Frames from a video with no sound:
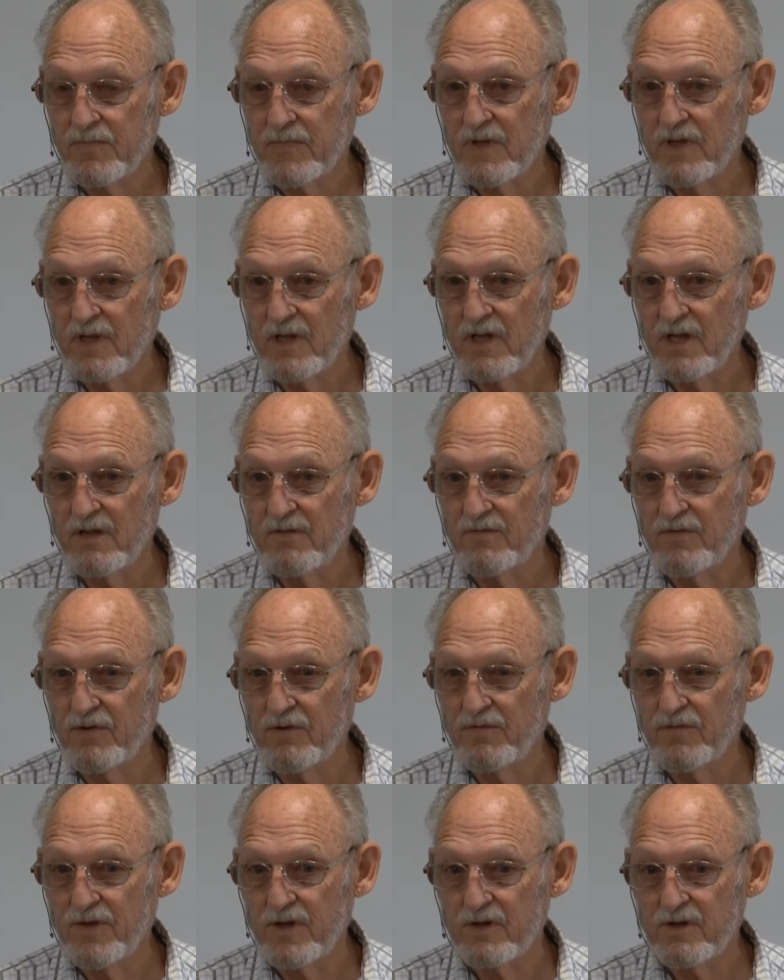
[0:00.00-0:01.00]
And if you
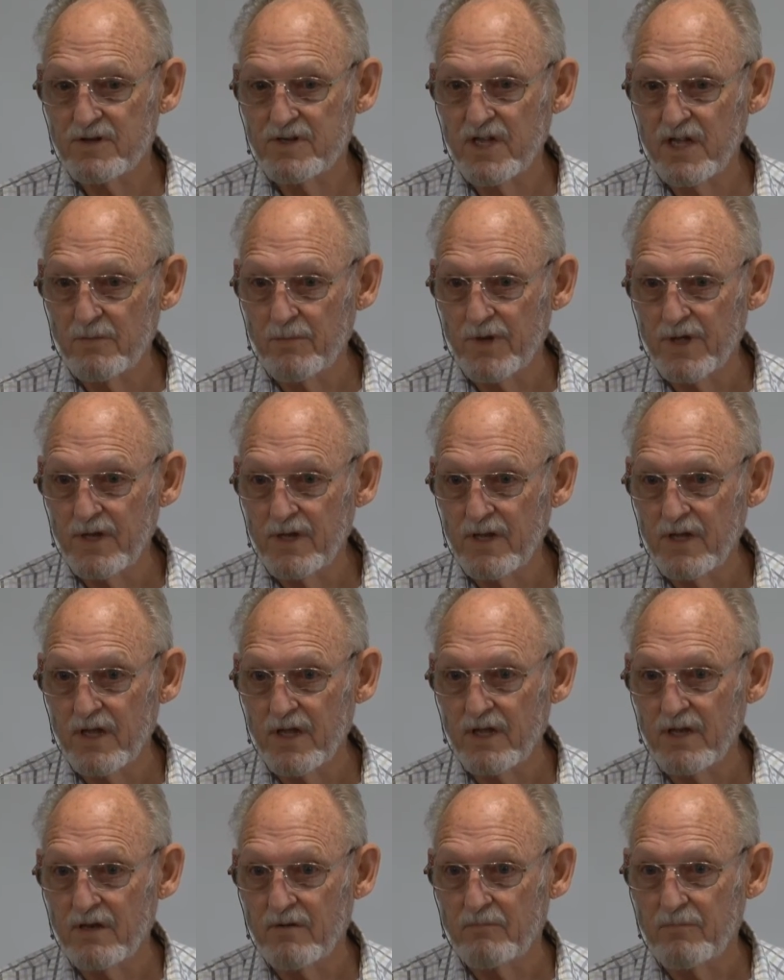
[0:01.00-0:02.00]
feel timid
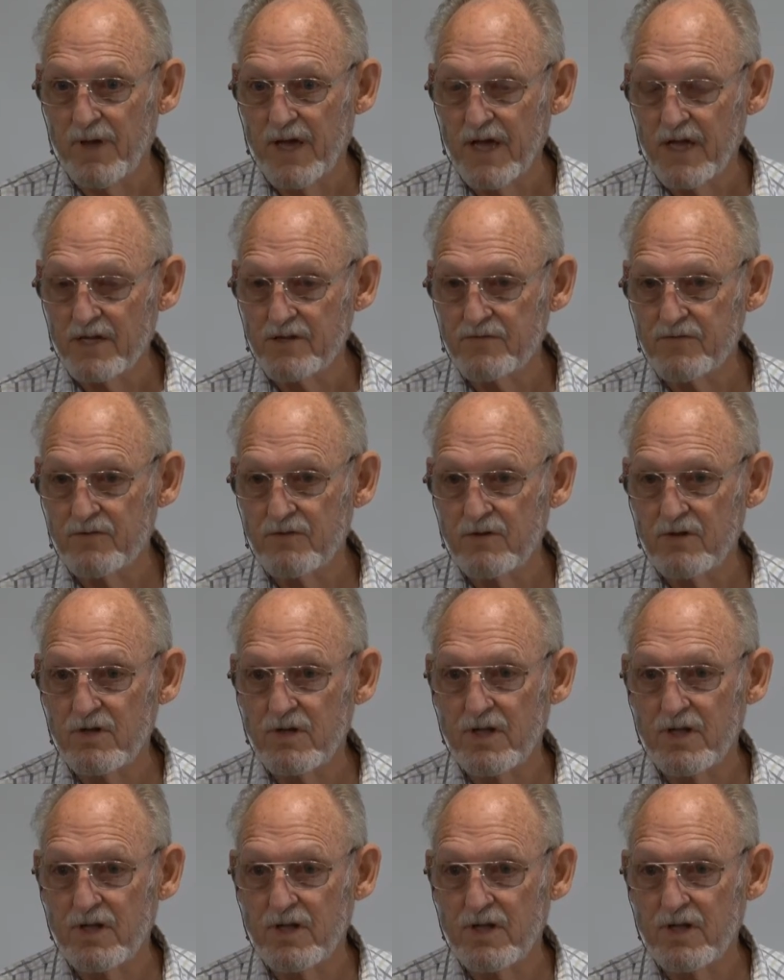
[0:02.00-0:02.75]
and bashful